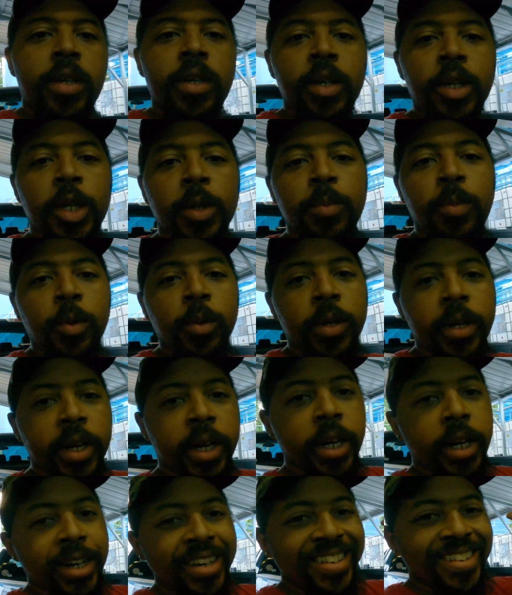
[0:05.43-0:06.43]
It's your boy
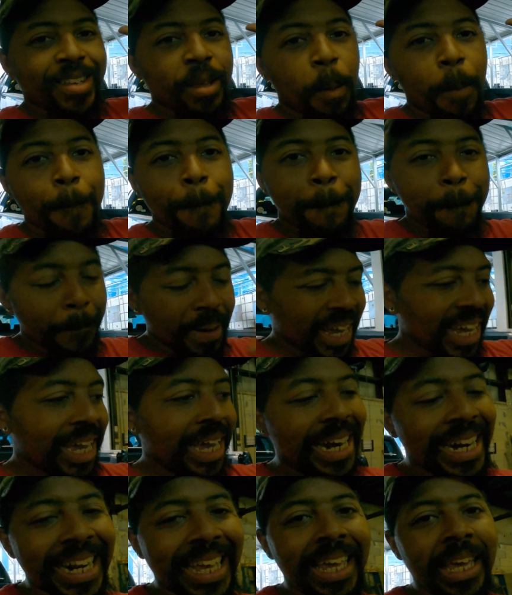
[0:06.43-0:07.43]
Darius, back
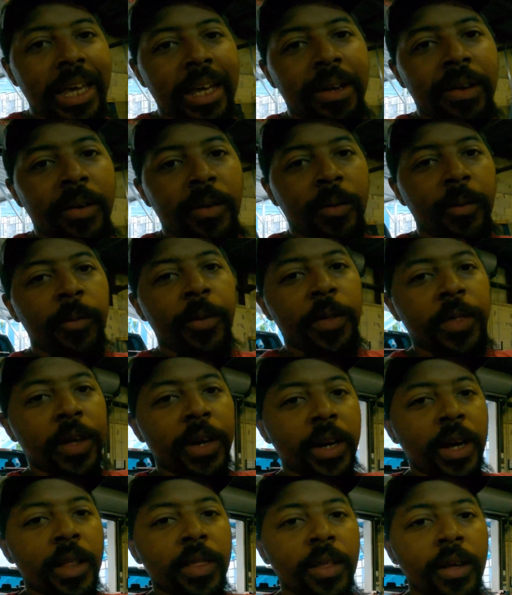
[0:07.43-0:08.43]
at it again with
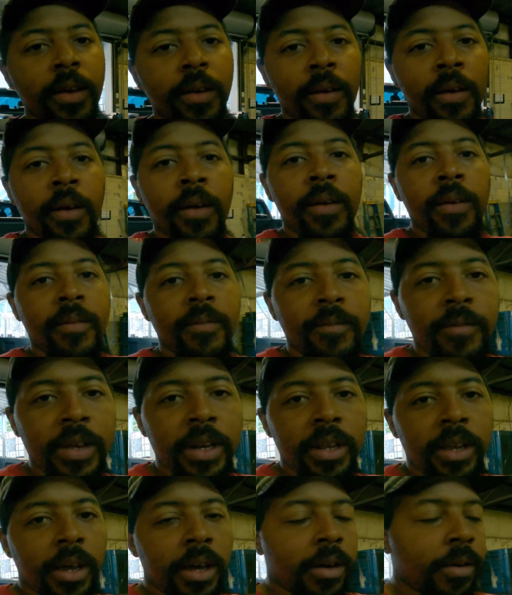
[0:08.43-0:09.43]
another
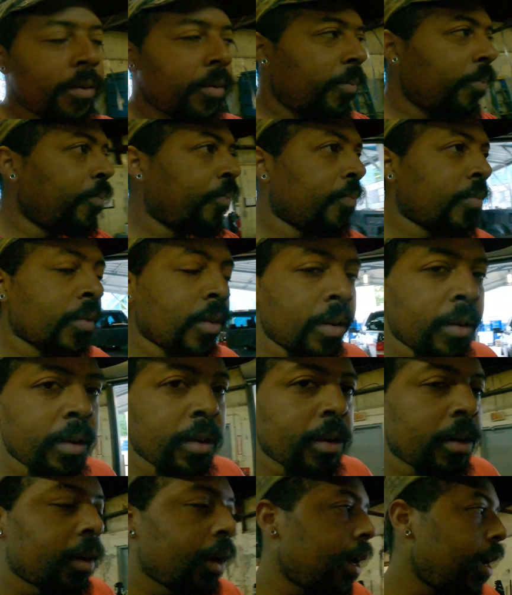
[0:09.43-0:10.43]
video.
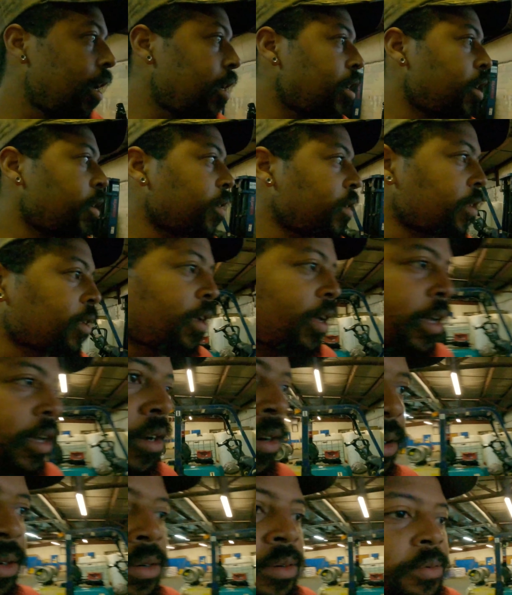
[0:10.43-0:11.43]
Now, as you can
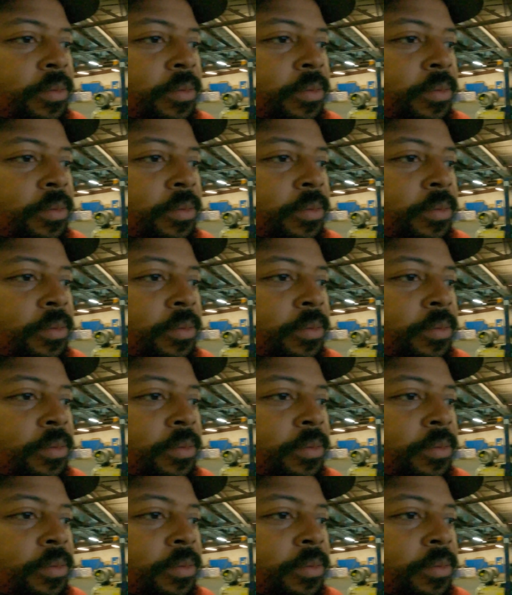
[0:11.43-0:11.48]
tell,